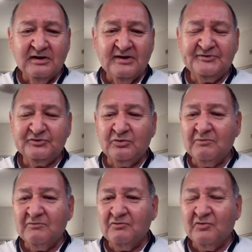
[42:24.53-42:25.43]
And
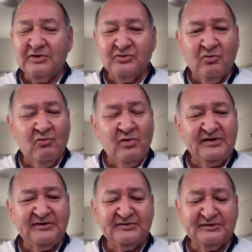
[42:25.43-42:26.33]
so we don't
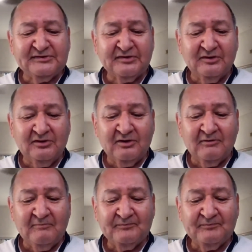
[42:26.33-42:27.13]
waste this at all.